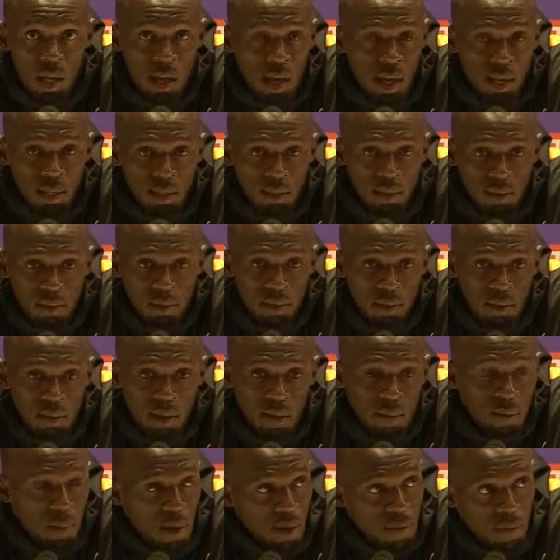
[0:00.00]
and
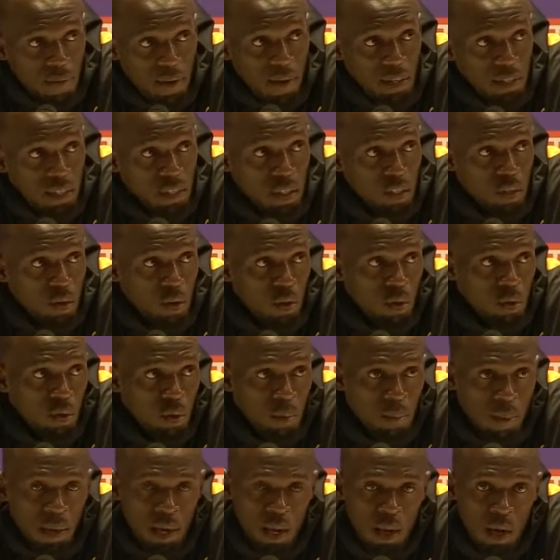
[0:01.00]
give my fans a show,
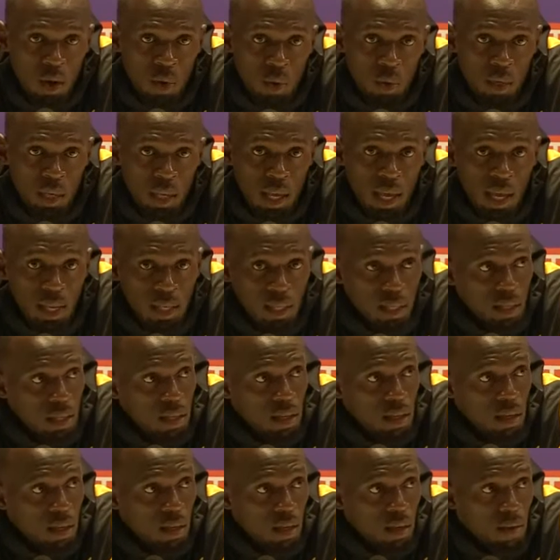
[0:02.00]
no matter how it
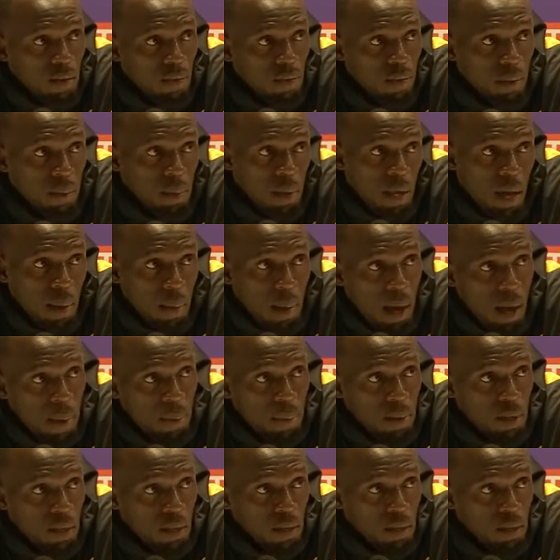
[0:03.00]
ended, for me, I'm
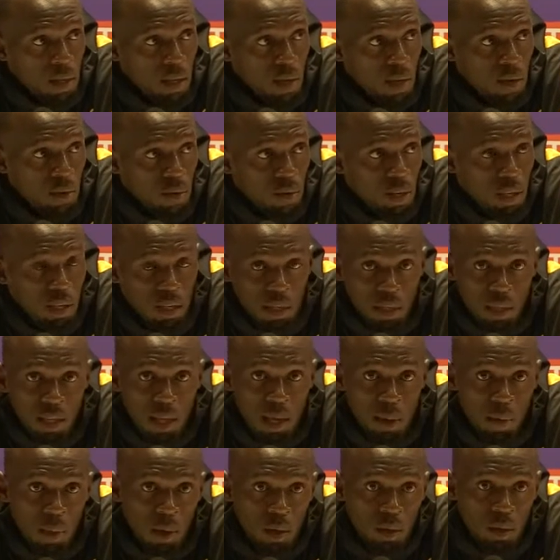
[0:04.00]
happy that I really
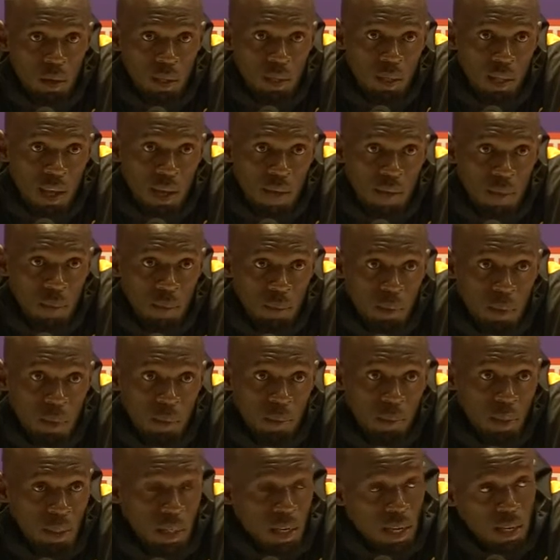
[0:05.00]
came out there and gave them
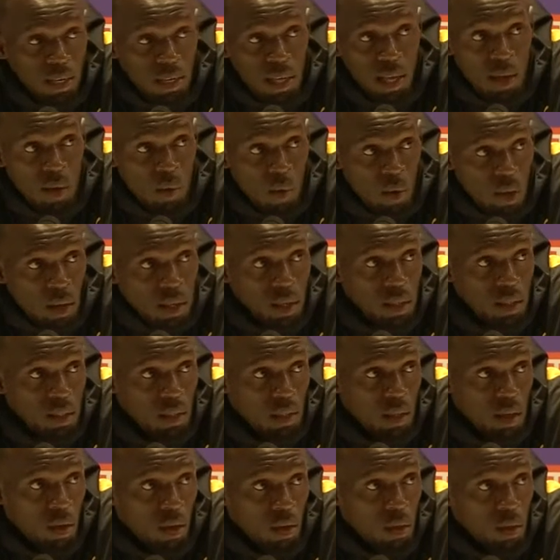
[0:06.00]
something that they wanted.
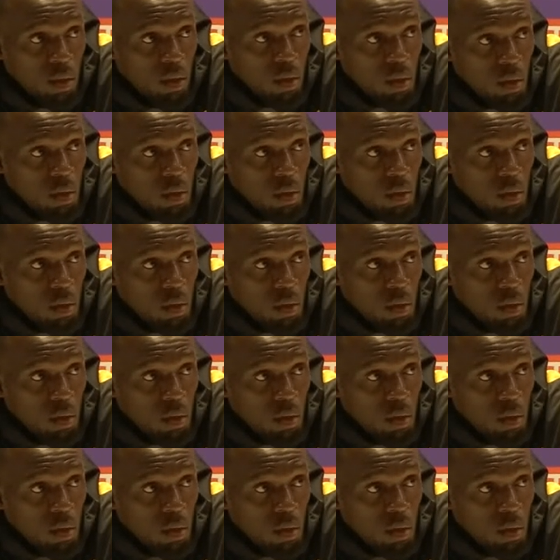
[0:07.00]
So